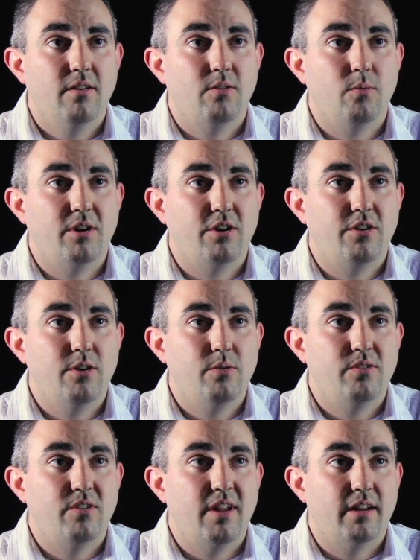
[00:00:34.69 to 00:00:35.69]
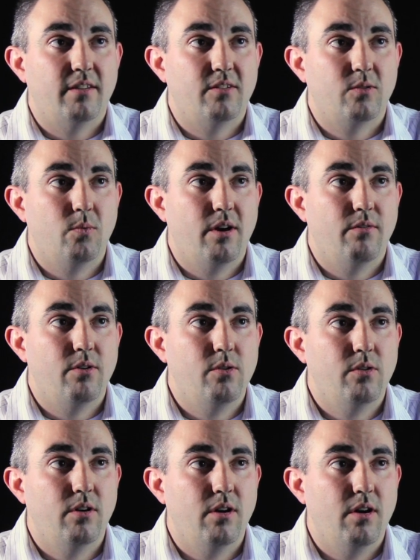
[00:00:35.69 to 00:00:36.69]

So what you do is you take the square root